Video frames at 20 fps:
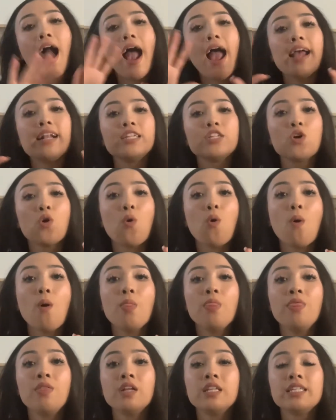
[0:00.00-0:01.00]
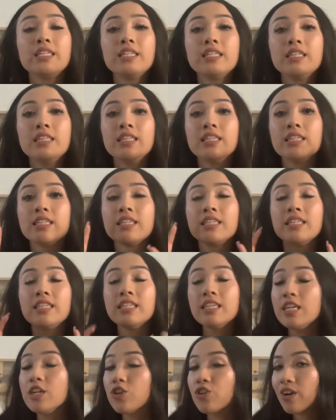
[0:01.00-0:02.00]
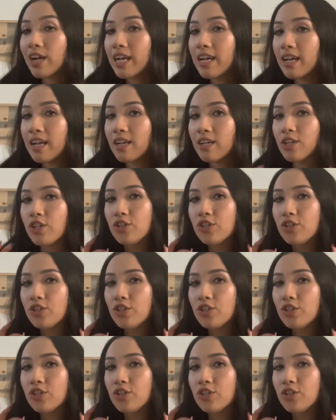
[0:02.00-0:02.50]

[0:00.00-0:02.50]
and the secret